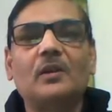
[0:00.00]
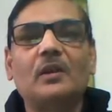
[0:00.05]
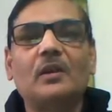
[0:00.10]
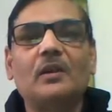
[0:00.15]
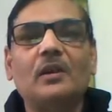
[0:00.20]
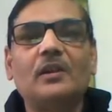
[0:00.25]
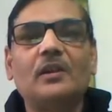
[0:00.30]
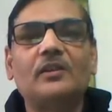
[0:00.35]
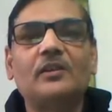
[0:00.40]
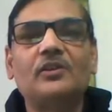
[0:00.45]

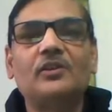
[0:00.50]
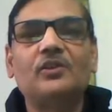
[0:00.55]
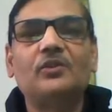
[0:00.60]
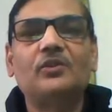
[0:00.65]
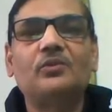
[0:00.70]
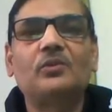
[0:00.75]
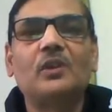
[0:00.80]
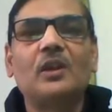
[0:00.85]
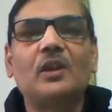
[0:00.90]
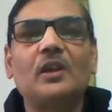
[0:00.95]

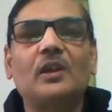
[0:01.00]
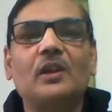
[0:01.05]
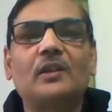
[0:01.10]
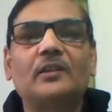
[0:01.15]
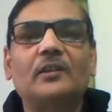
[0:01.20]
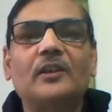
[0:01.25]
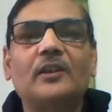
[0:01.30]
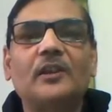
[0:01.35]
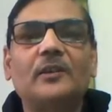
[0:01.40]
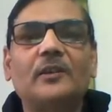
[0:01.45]
altitude,
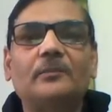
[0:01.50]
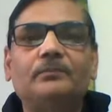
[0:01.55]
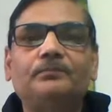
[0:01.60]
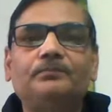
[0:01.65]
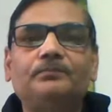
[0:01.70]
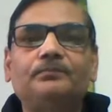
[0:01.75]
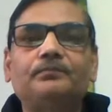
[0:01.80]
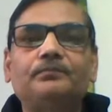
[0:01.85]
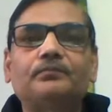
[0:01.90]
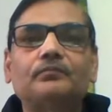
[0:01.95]
they
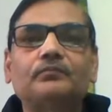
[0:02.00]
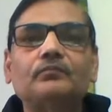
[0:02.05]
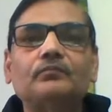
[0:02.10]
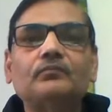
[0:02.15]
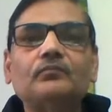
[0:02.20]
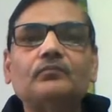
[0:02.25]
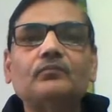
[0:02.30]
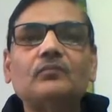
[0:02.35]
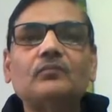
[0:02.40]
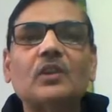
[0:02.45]

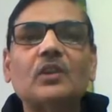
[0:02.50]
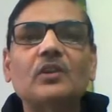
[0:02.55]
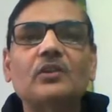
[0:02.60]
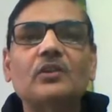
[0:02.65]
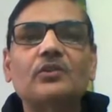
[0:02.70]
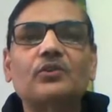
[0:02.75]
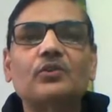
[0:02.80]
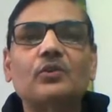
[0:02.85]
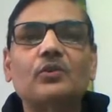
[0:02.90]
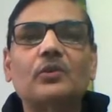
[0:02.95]

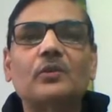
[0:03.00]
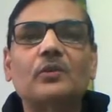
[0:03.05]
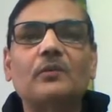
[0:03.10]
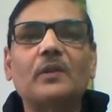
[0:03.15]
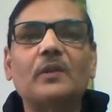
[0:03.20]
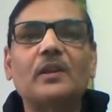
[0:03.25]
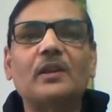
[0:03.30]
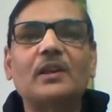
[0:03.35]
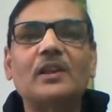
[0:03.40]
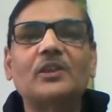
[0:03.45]
showed
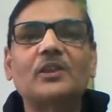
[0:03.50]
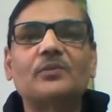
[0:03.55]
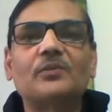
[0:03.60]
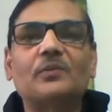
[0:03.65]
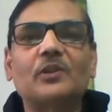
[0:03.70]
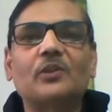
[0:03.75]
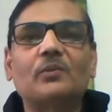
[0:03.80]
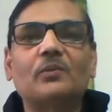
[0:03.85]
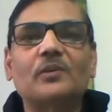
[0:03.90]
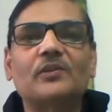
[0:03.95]
very less
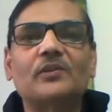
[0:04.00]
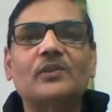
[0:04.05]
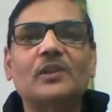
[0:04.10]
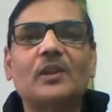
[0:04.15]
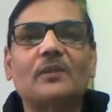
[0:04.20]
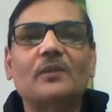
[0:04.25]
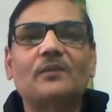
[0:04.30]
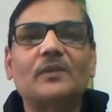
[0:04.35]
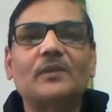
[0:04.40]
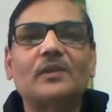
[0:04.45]
frequency
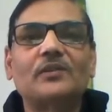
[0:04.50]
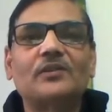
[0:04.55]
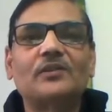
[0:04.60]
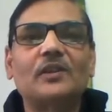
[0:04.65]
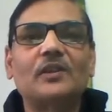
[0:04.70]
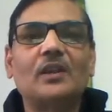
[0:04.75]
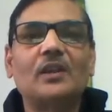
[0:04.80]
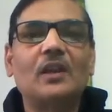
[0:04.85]
of EST.